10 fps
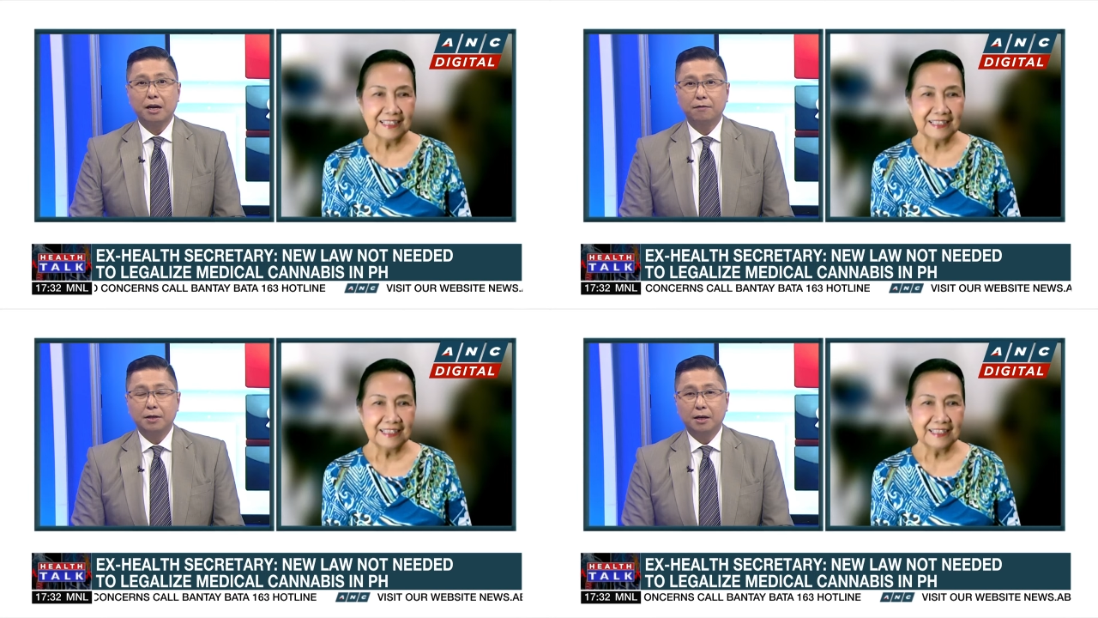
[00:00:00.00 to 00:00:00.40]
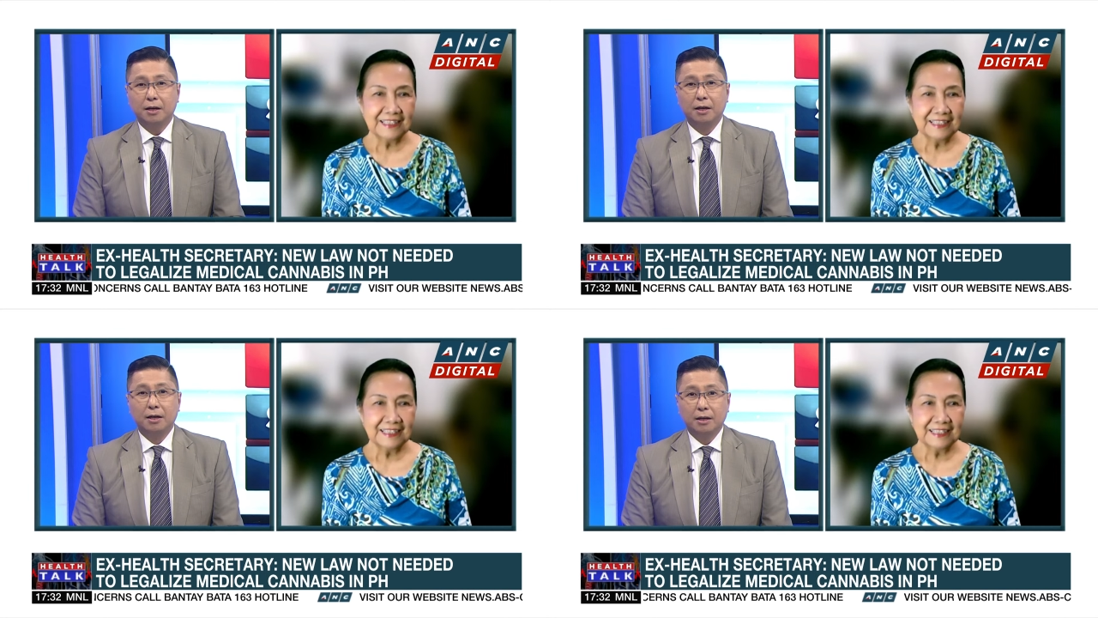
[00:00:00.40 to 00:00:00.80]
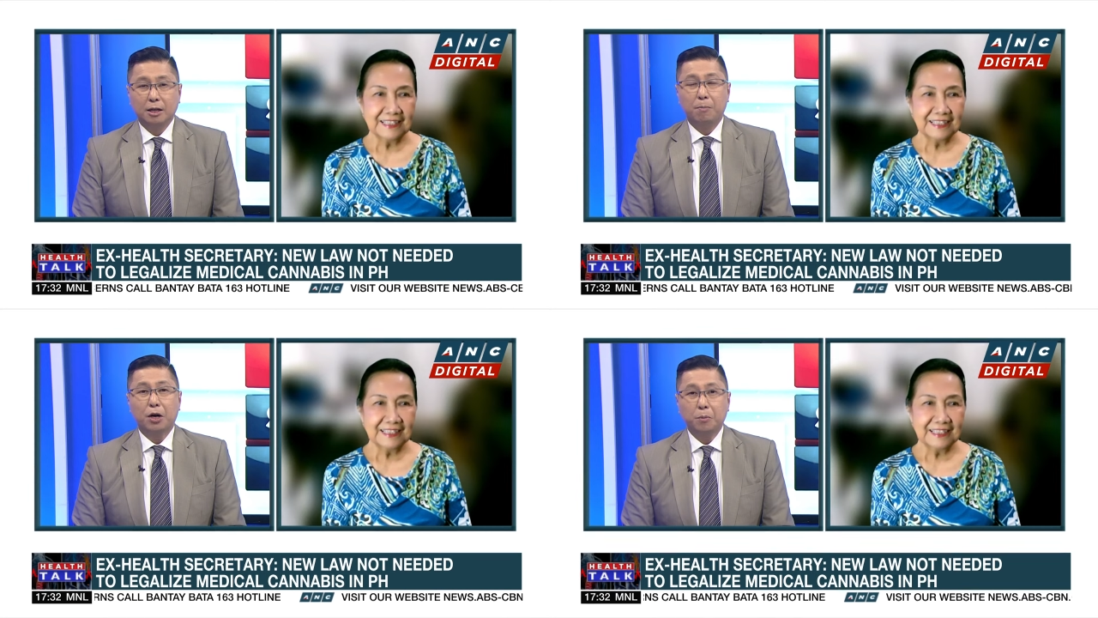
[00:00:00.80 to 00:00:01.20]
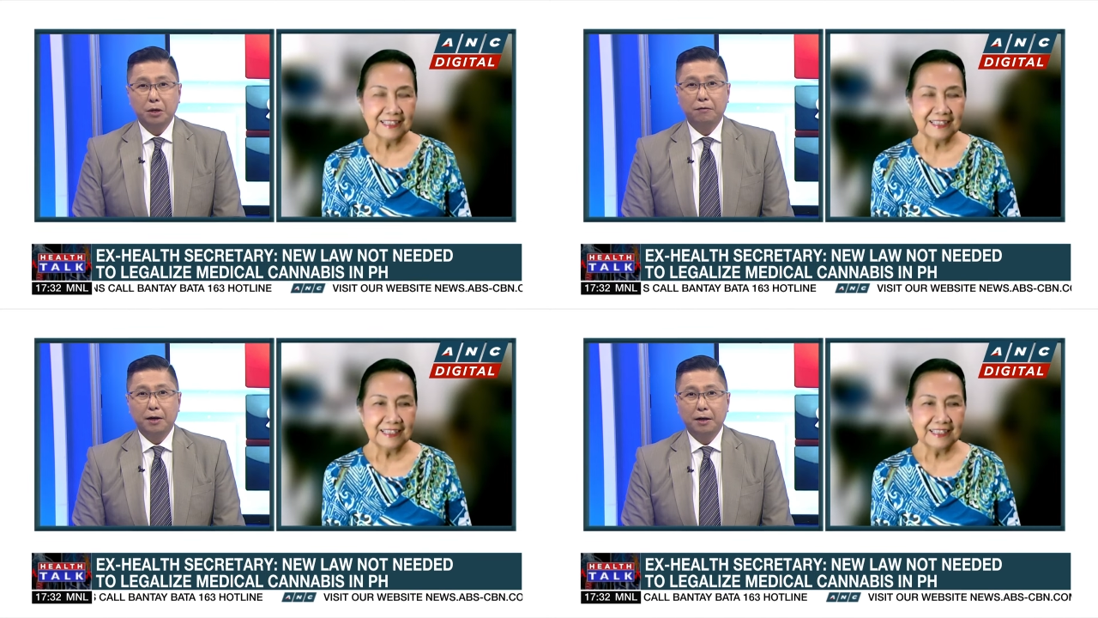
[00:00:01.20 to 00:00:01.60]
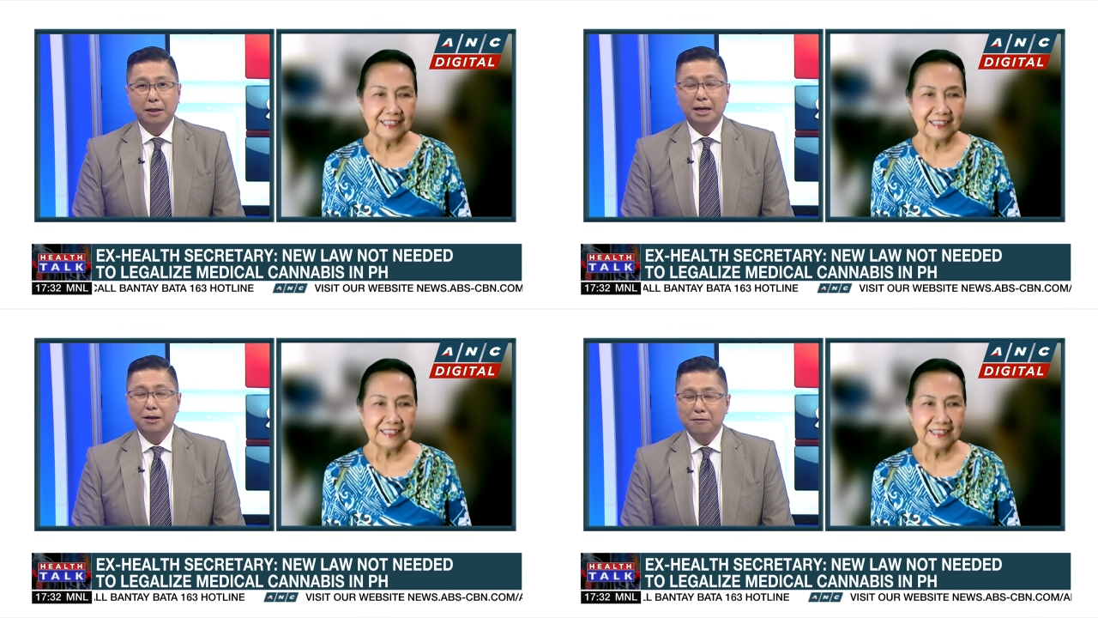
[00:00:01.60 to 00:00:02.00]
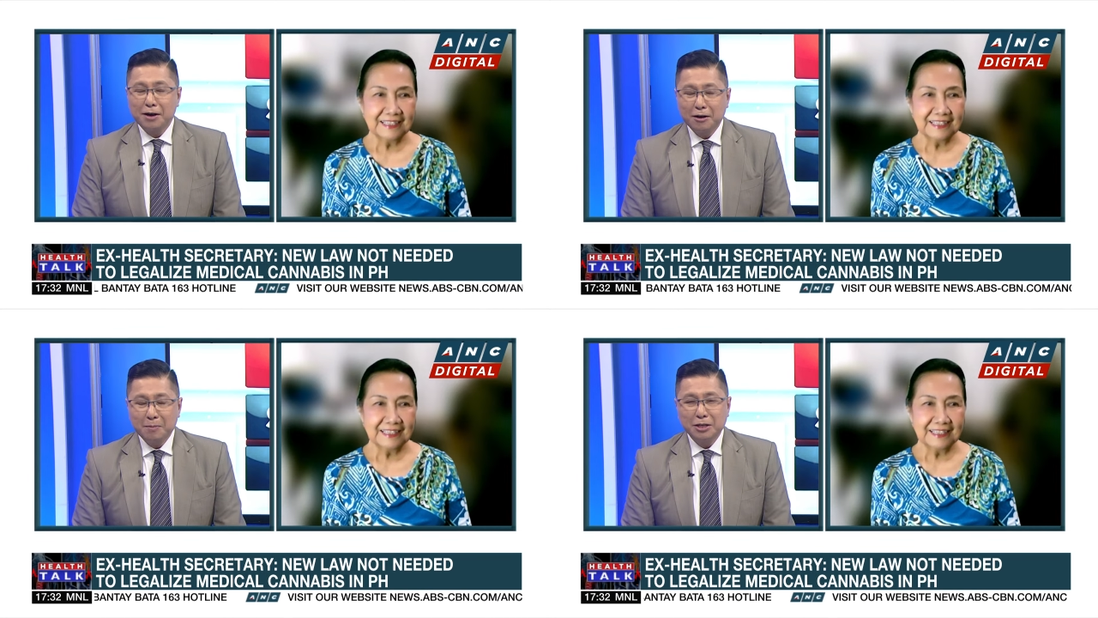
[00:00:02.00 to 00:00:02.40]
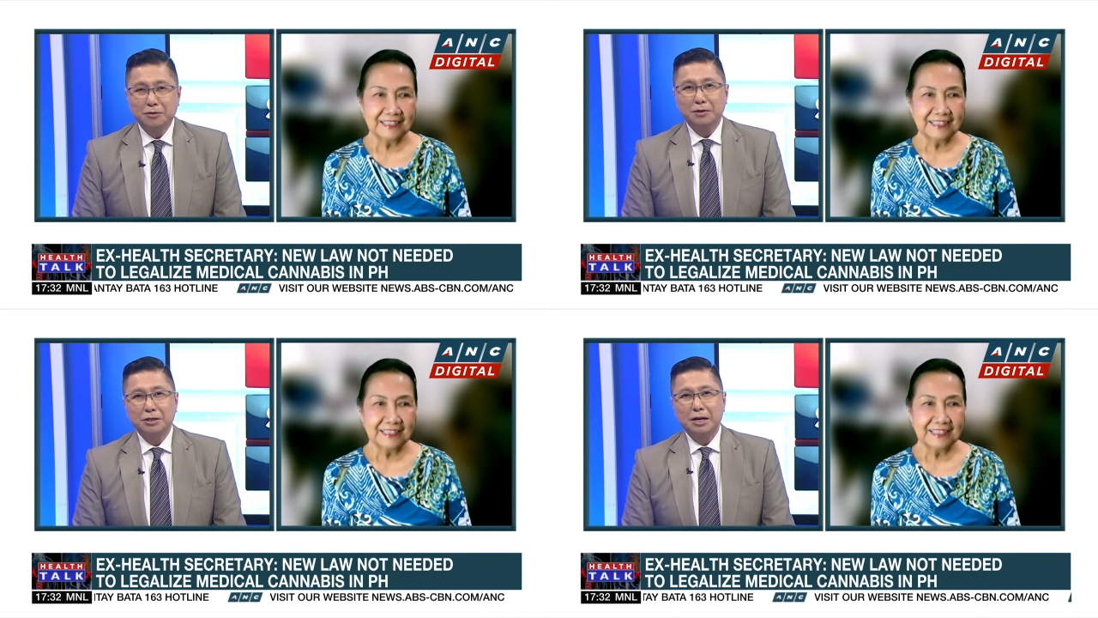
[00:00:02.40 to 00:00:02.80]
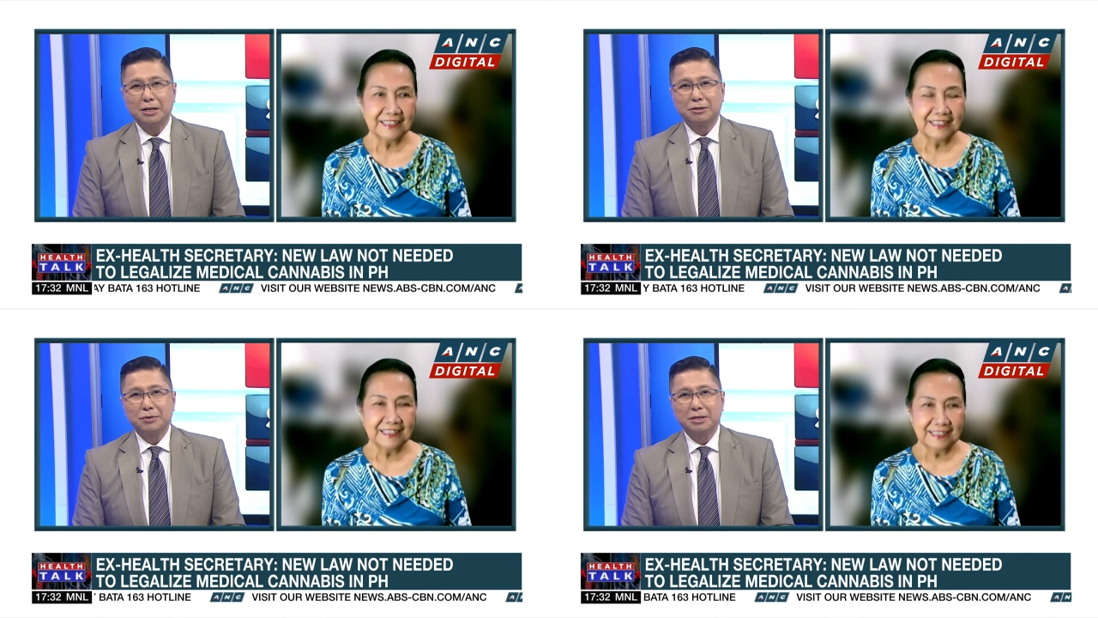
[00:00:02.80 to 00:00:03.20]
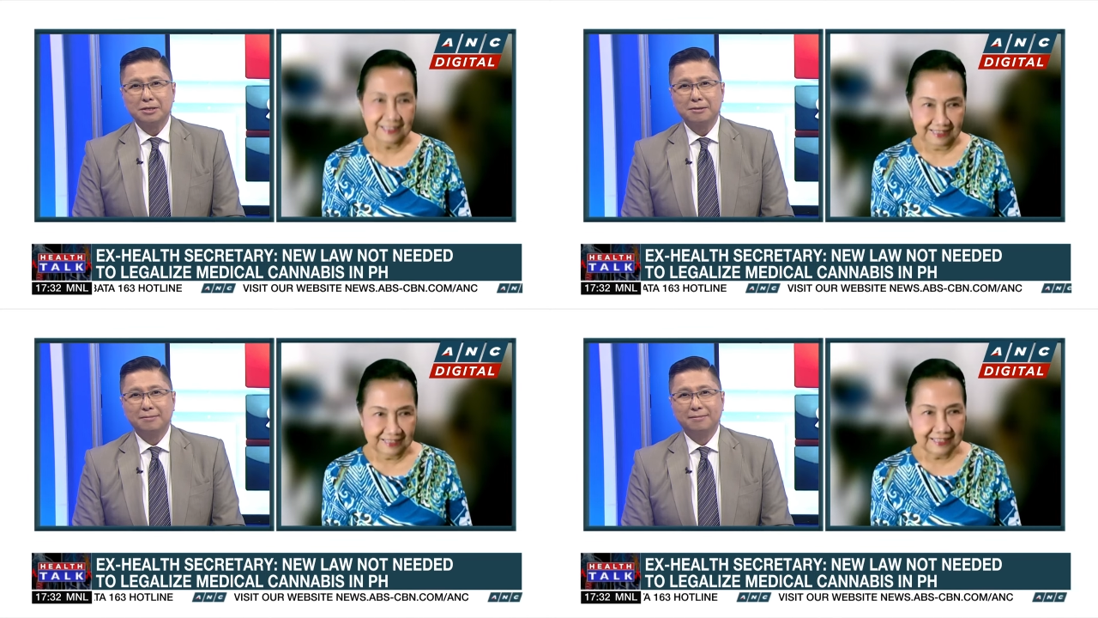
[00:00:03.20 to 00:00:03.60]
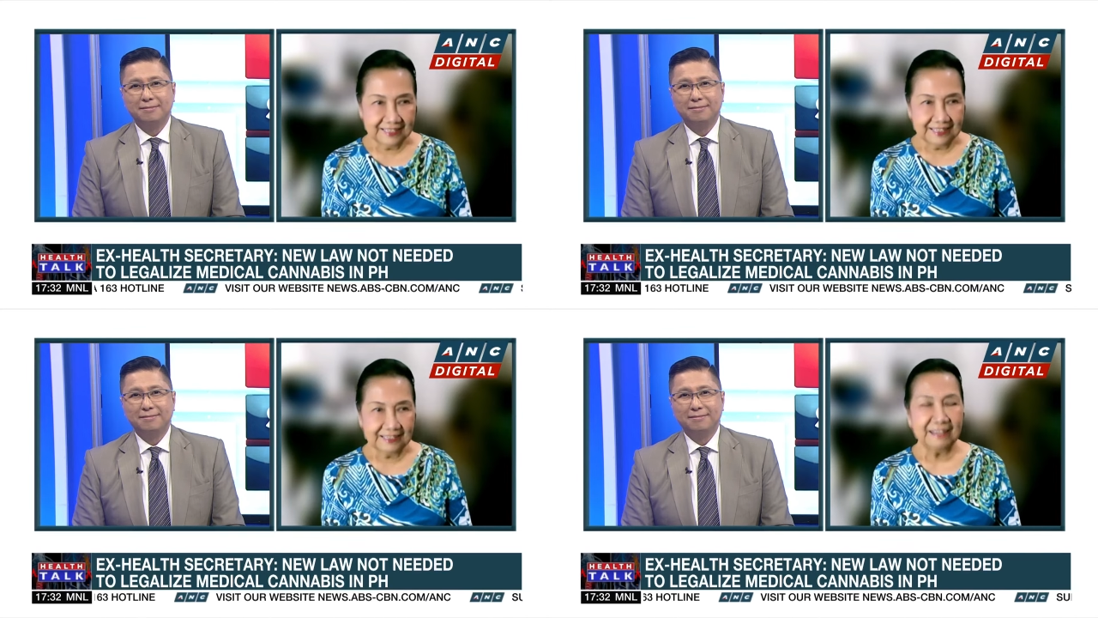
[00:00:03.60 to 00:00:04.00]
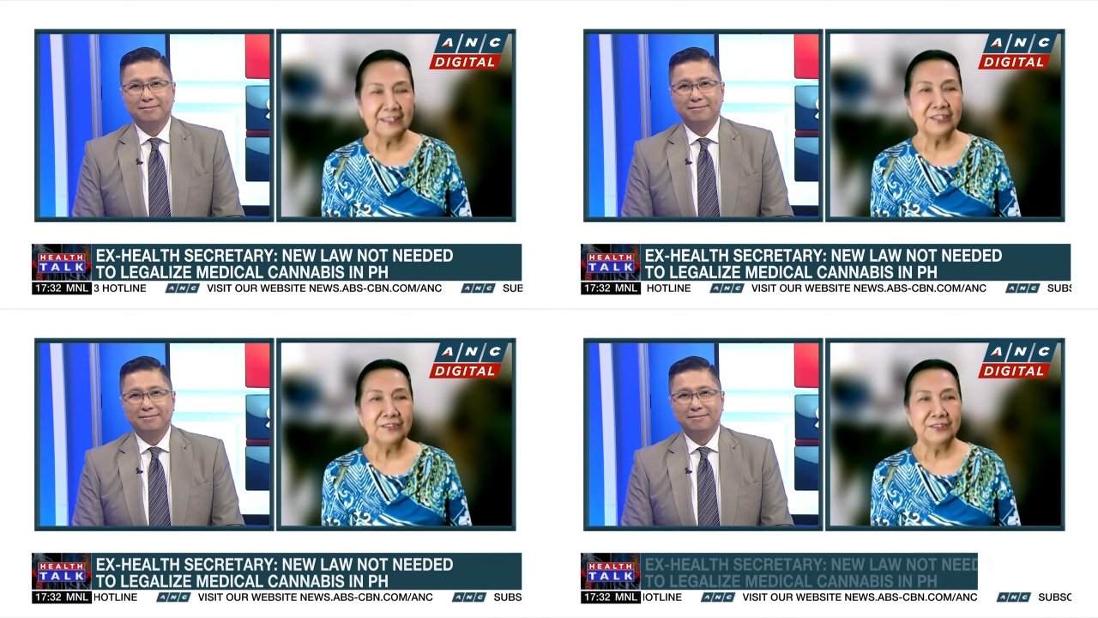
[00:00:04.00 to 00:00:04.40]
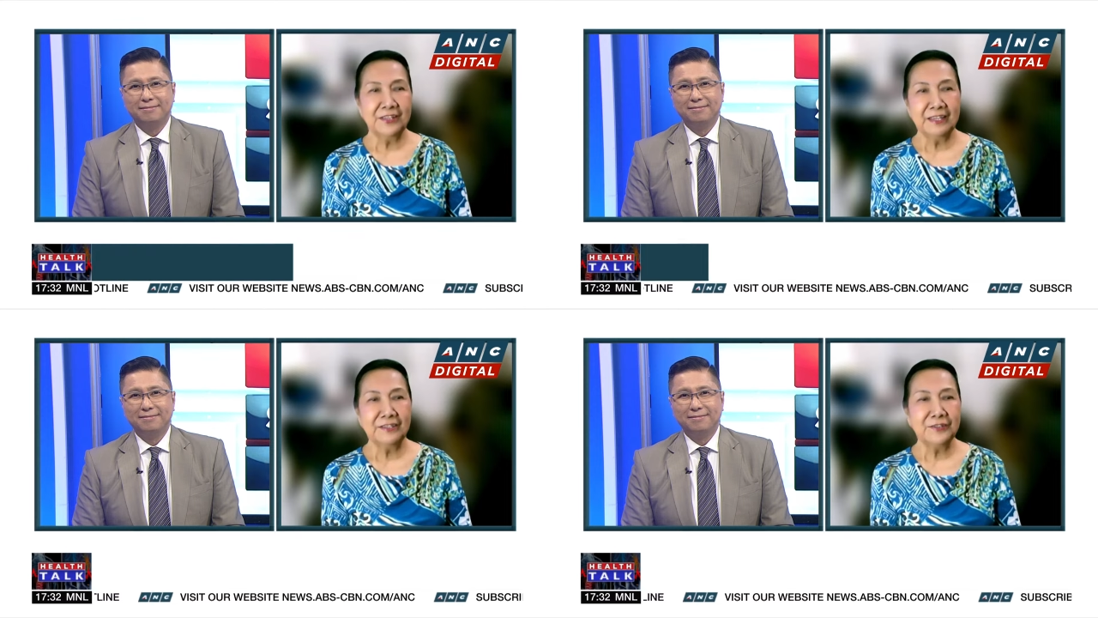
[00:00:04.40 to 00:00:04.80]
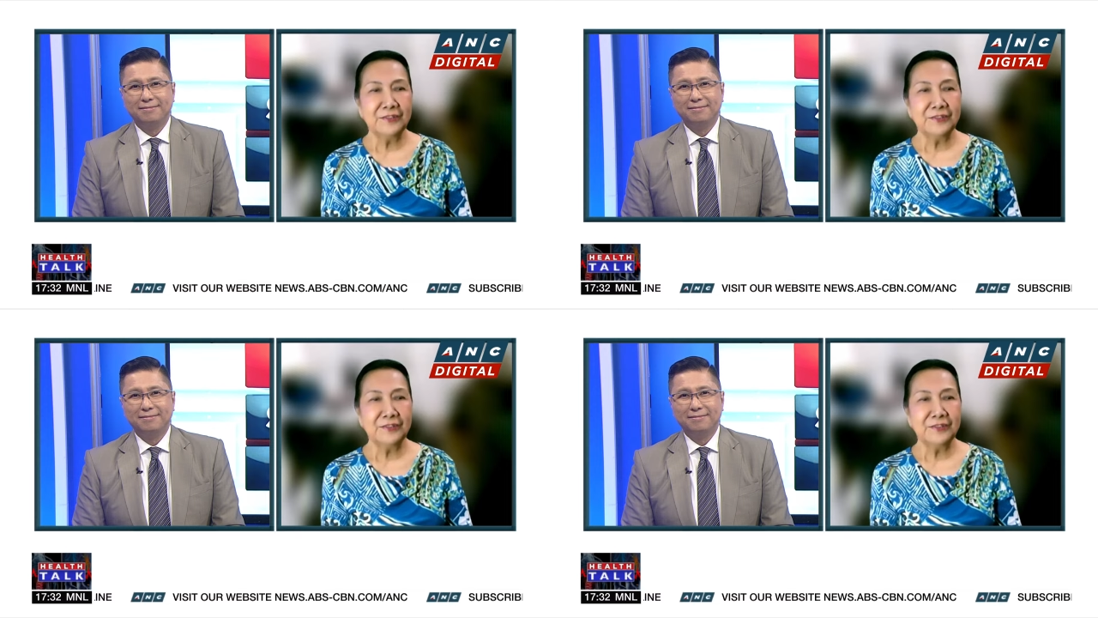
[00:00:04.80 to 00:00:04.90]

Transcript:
Speaker 1: of the Department of Health, thank you very much for talking to us.
Speaker 2: Thank you. Thank you,